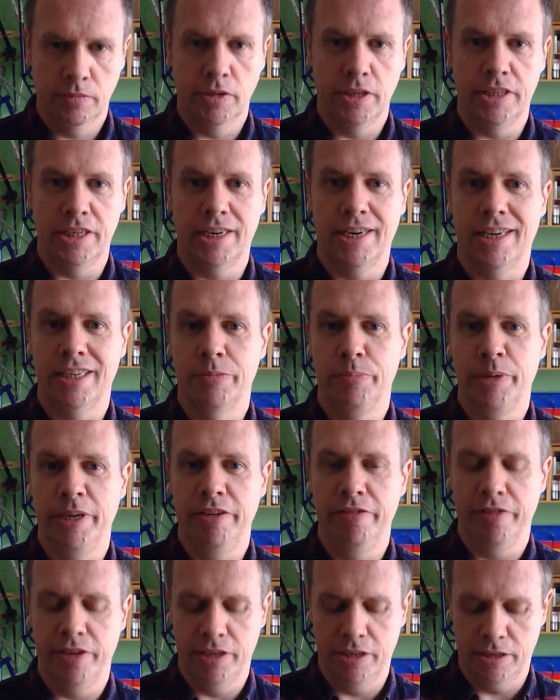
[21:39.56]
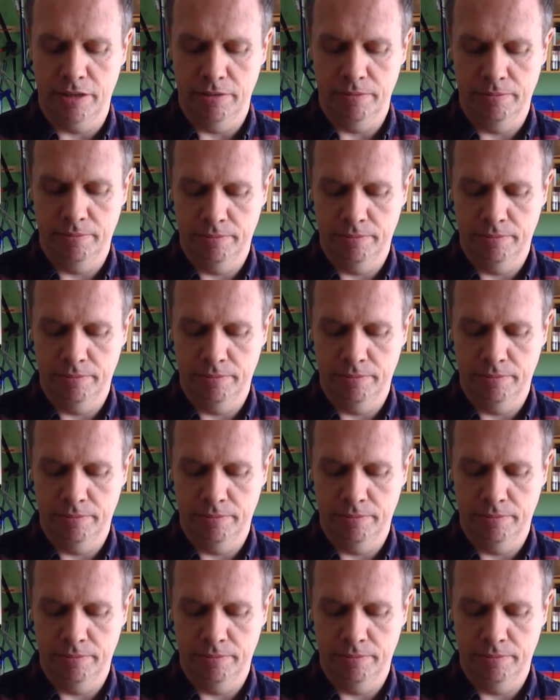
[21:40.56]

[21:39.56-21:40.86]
It's a Class B fit.